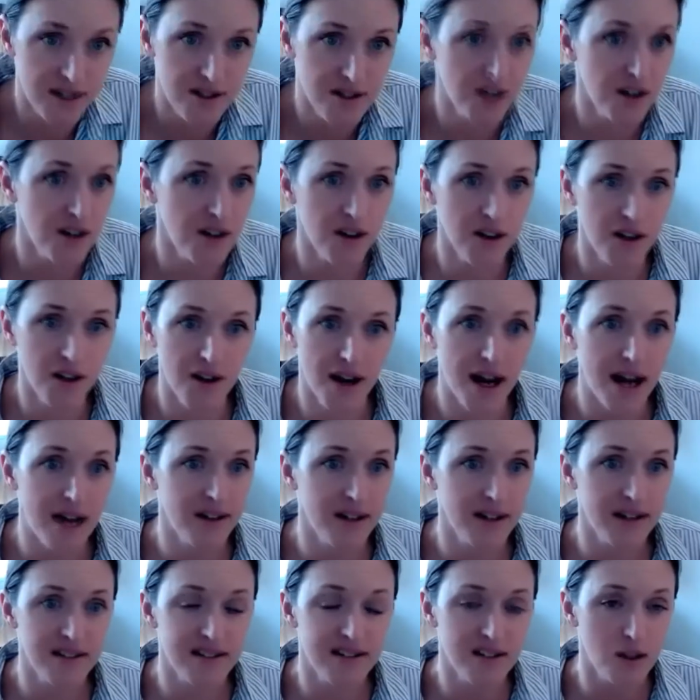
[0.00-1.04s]
So you're, you're
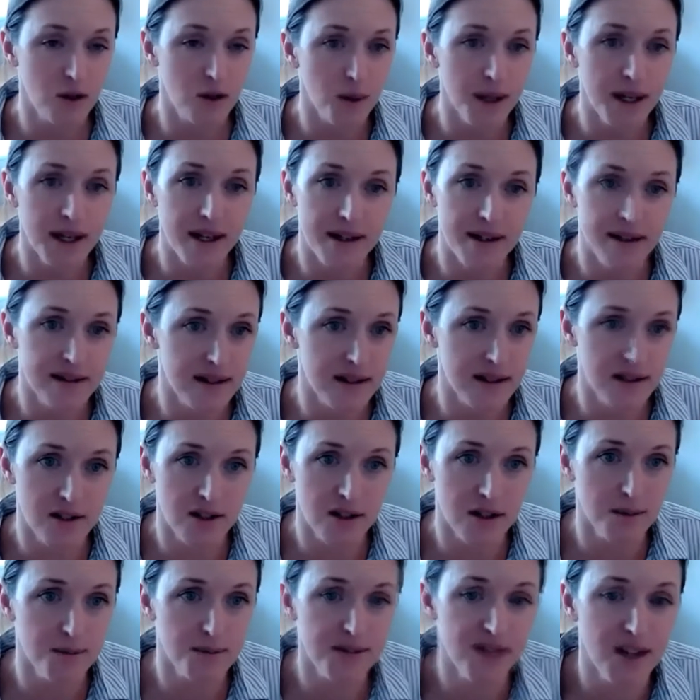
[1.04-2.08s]
having a squeeze in
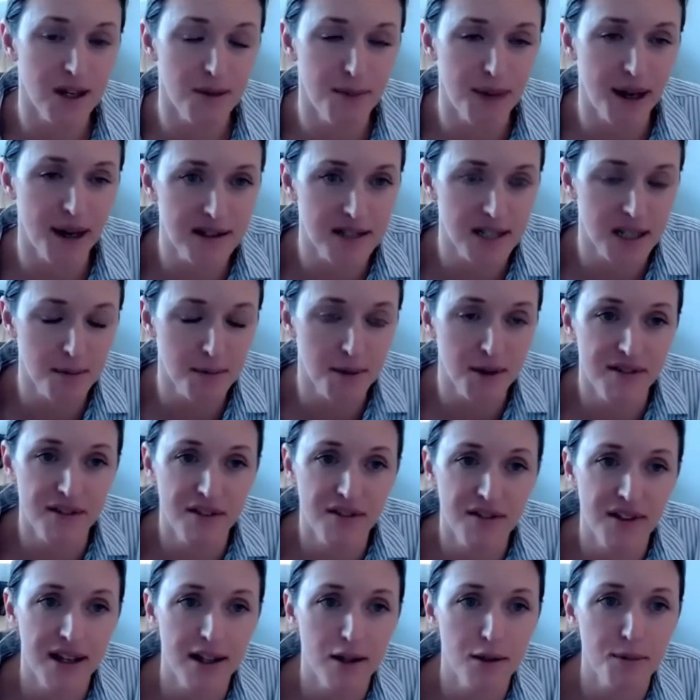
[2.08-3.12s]
terms of the amount of time you have
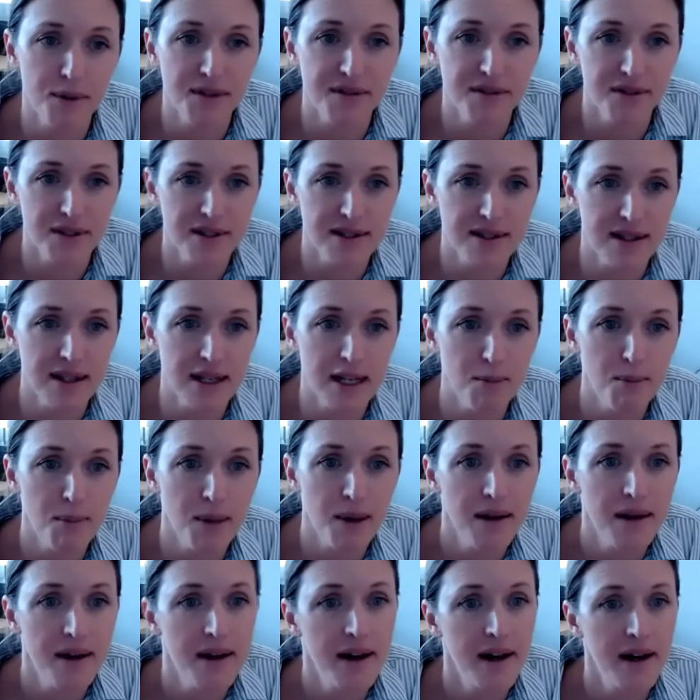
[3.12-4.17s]
available for sleep.
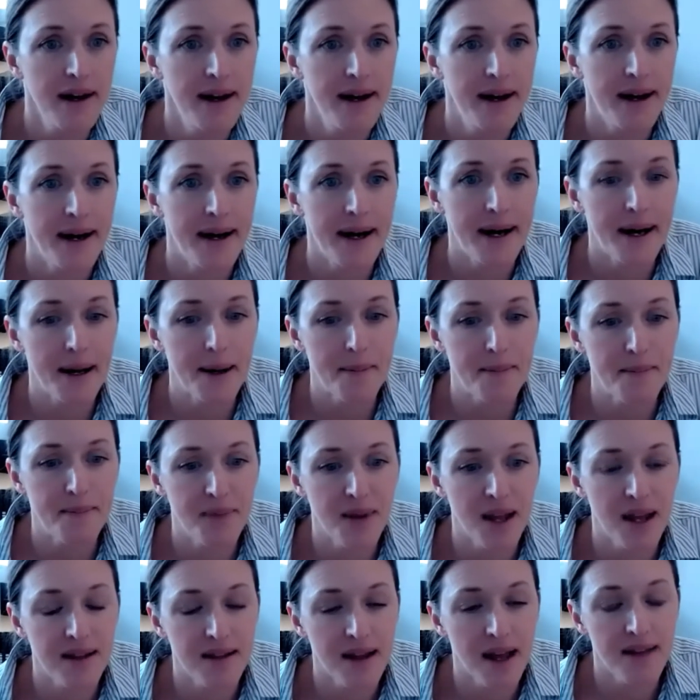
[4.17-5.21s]
Um,
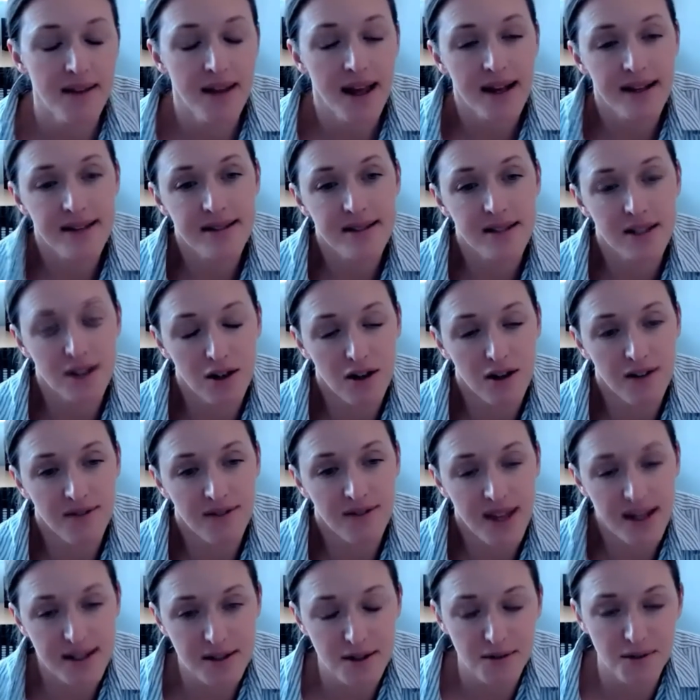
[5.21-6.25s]
and, and that's, you know, if
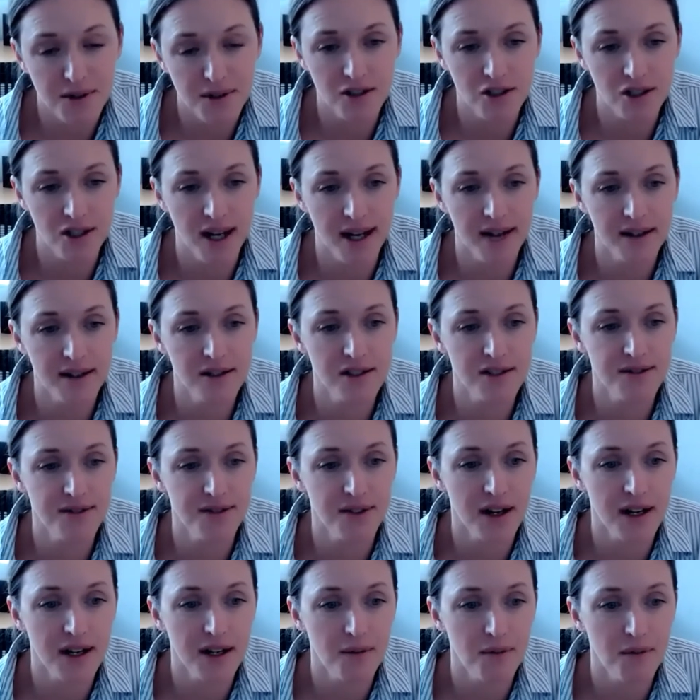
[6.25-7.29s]
that's a real challenge
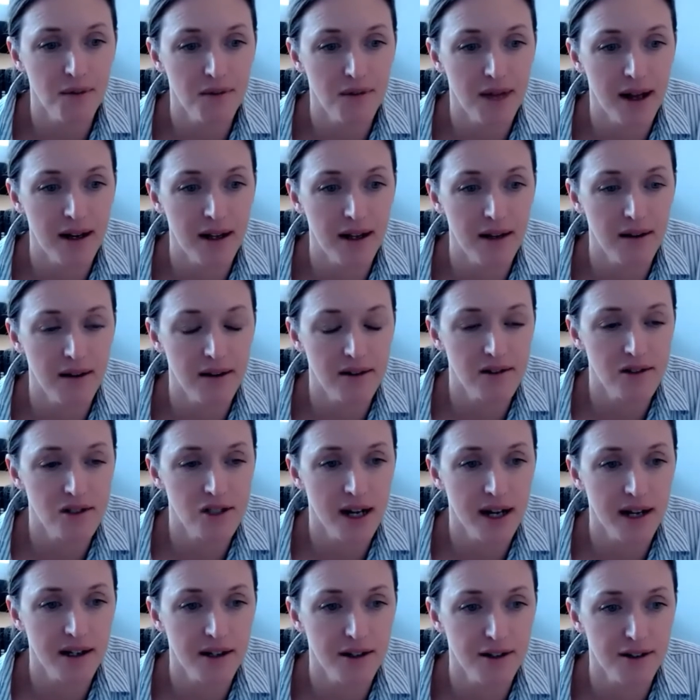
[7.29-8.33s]
for any, any
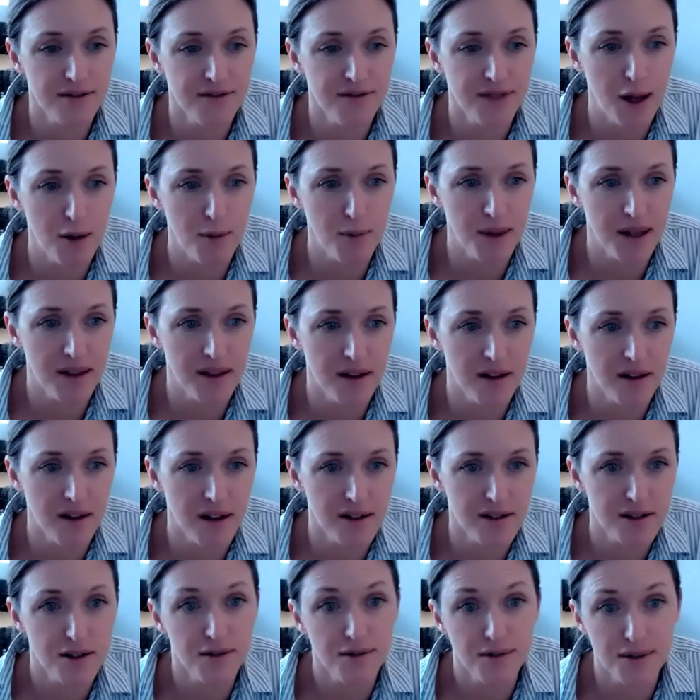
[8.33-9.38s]
child or family, there are
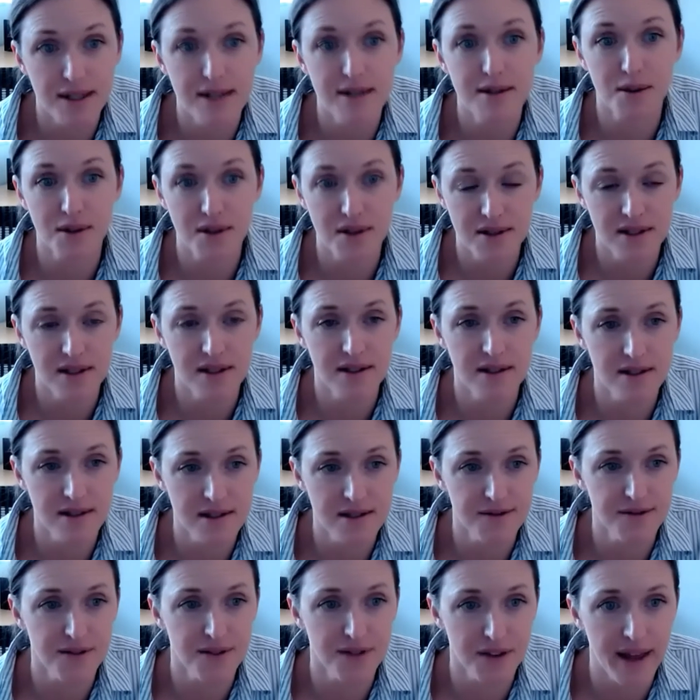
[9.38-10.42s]
also
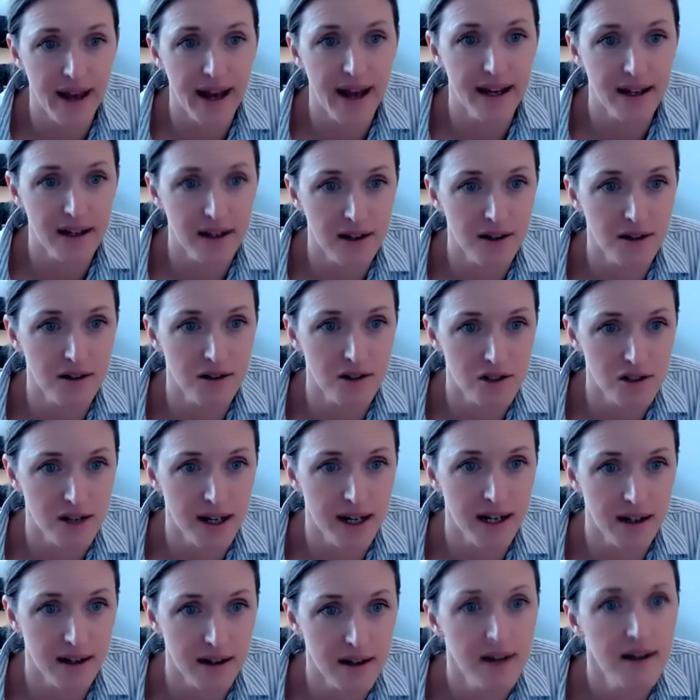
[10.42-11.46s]
resources for that, you know, to try
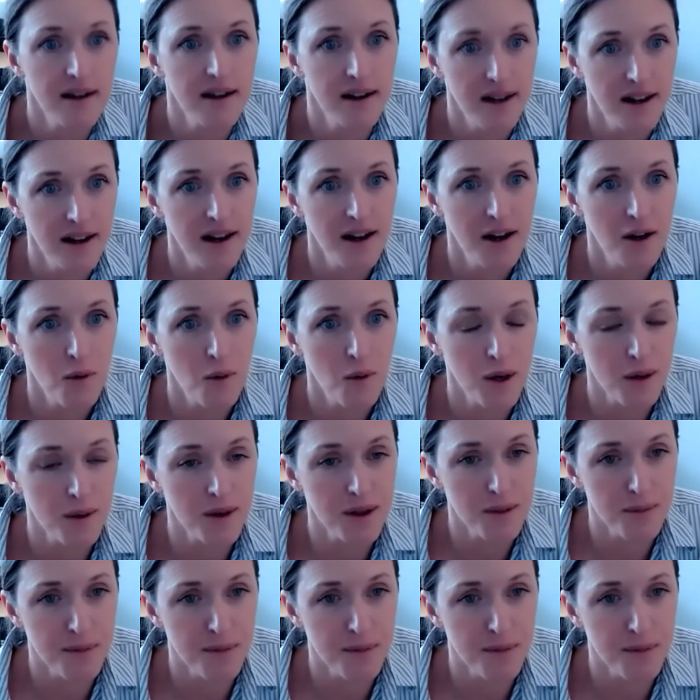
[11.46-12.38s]
to work with a